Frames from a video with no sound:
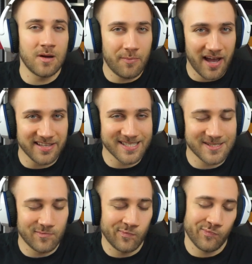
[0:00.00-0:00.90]
my
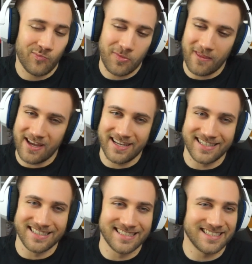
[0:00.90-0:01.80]
bias,
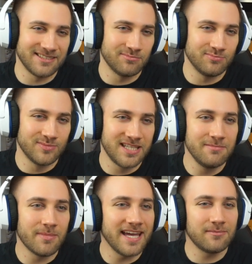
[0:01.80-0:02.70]
and um, he
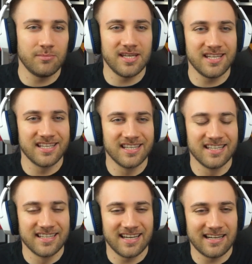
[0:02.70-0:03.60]
made me
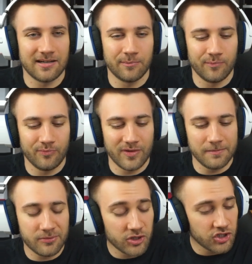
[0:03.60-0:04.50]
um,
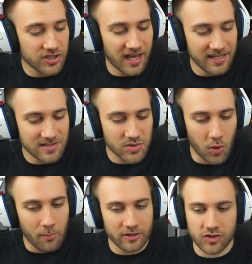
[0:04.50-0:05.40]
appreciate
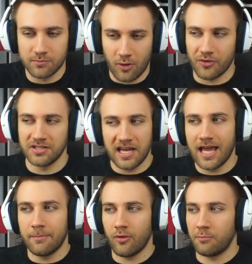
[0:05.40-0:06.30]
so much more in
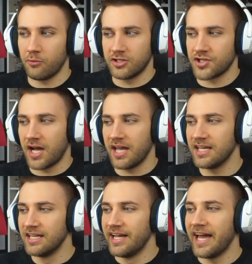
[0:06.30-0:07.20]
K-pop, which I
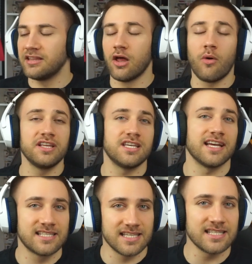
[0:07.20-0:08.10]
had no idea
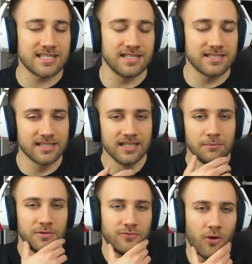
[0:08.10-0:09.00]
existed
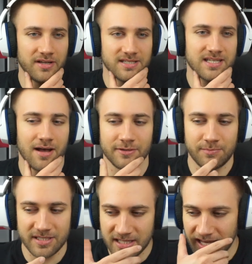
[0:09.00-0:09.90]
before I
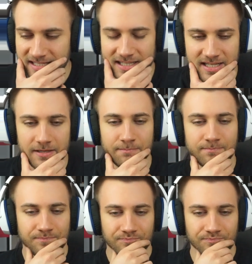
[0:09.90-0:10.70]
discovered B T S and him.